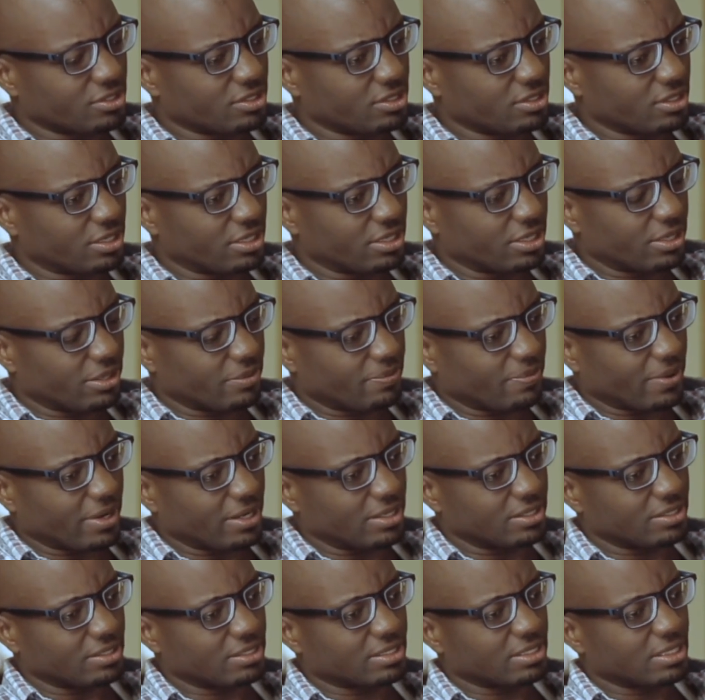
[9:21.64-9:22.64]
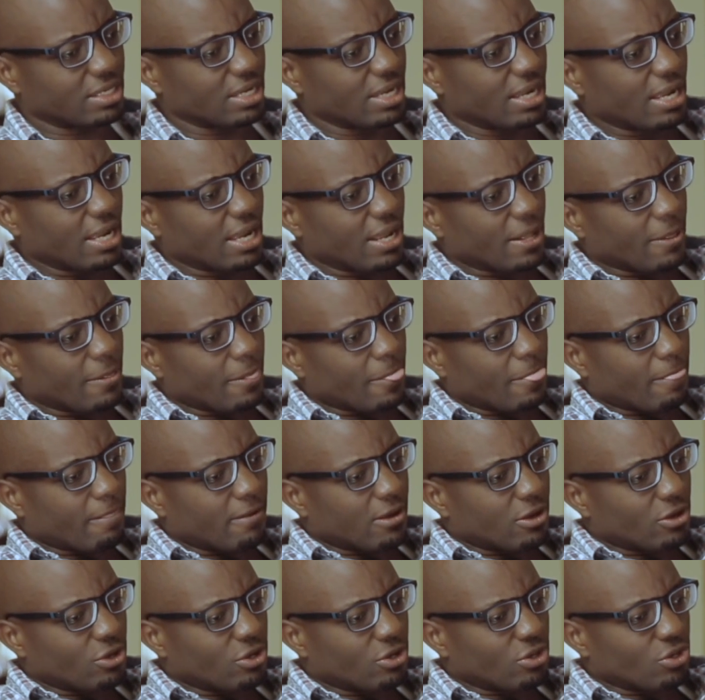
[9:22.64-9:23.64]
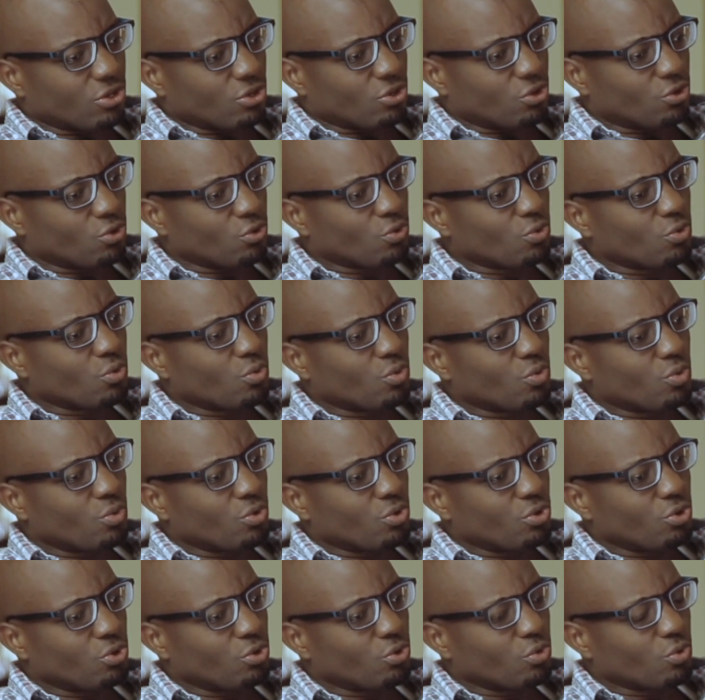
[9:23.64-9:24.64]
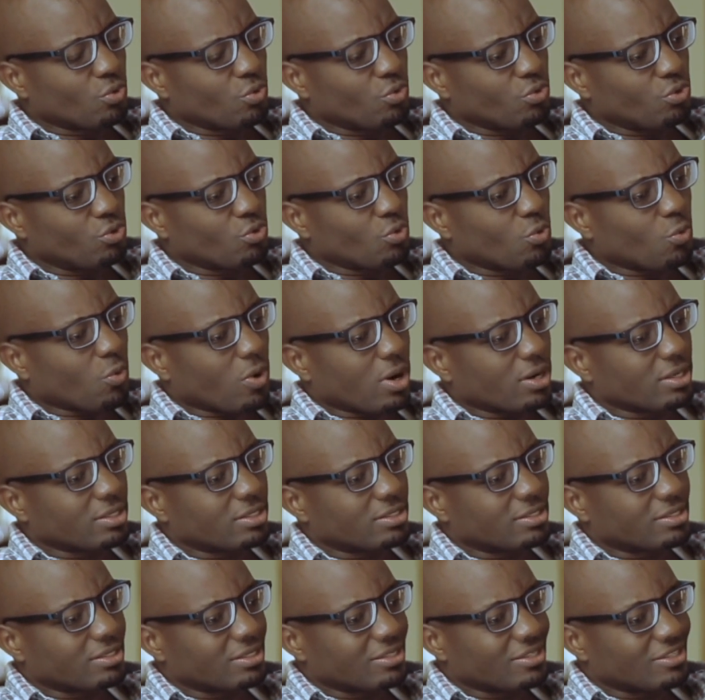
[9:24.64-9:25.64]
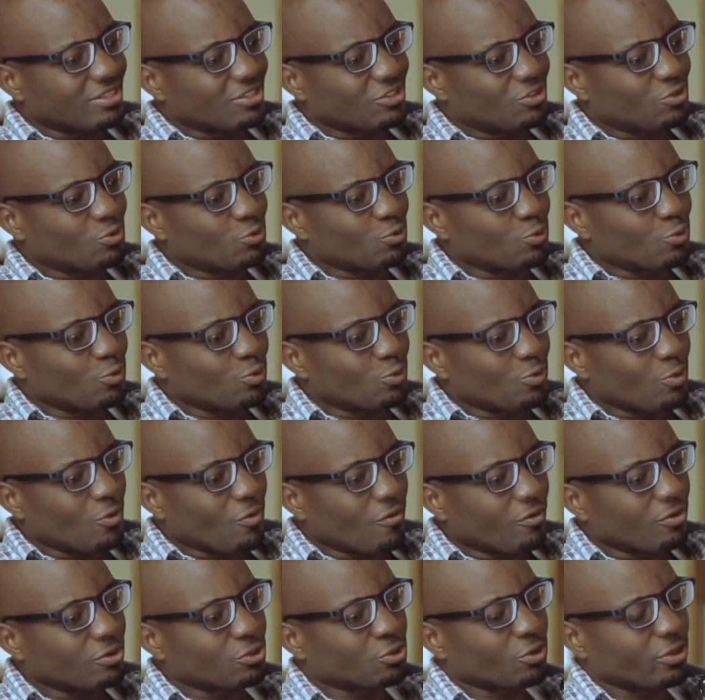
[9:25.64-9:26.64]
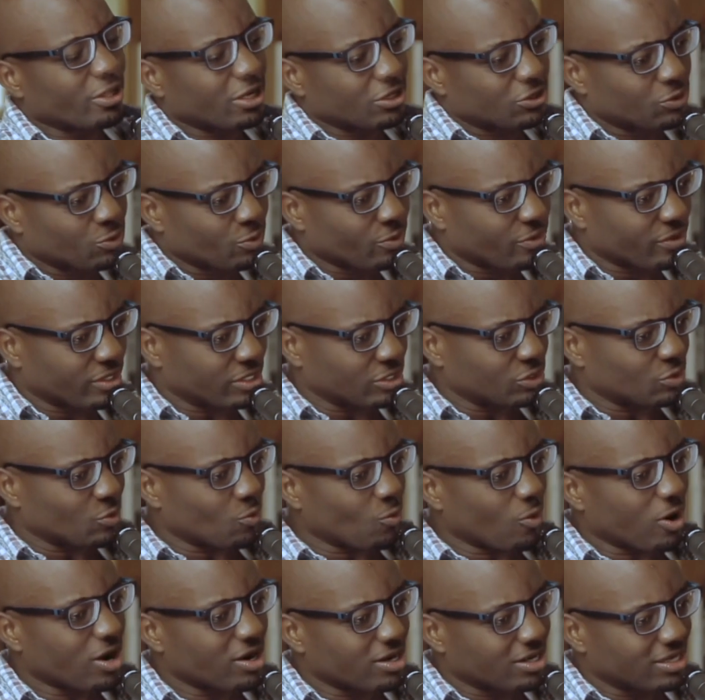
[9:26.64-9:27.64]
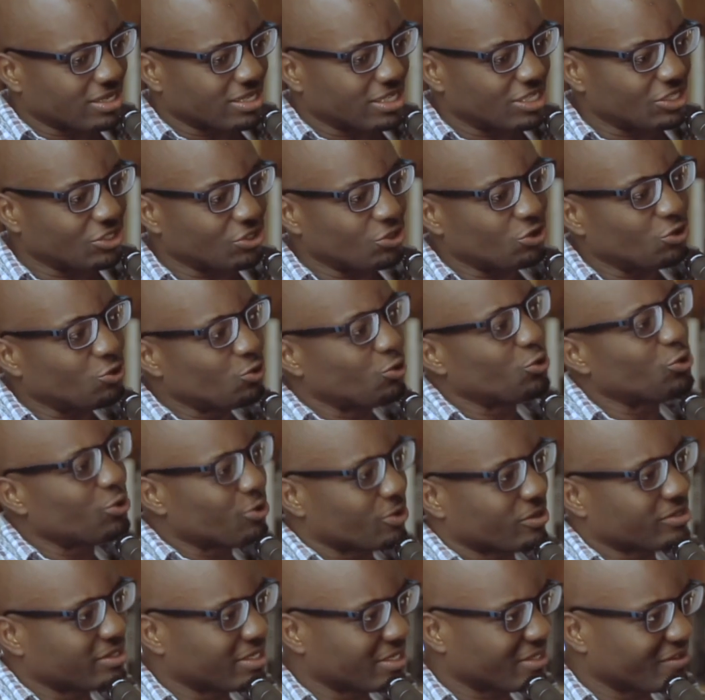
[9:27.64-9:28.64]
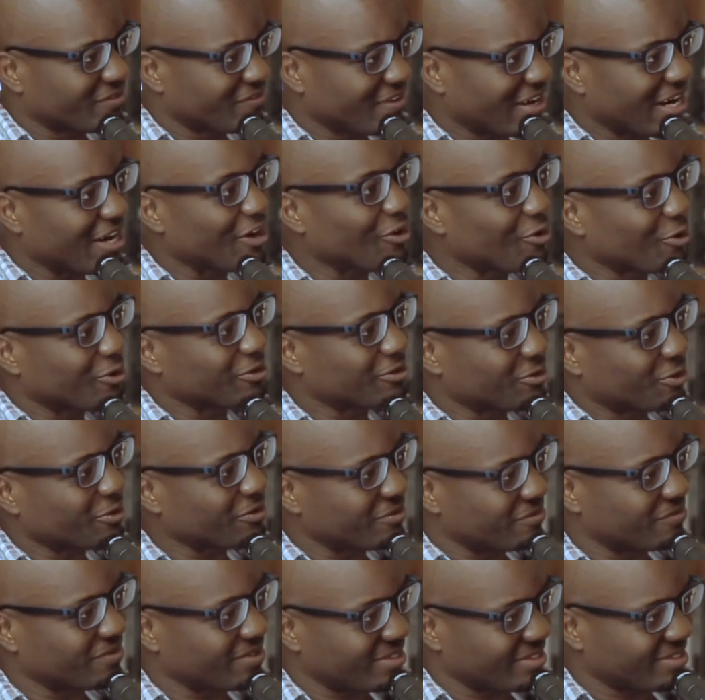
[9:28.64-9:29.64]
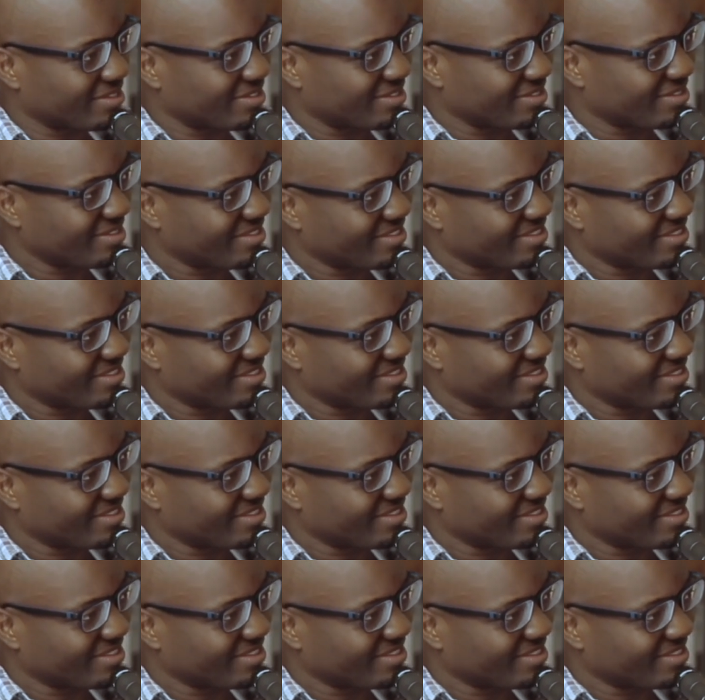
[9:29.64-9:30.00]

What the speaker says: and independence. You want to. So there are two things. One is you yourself are not convinced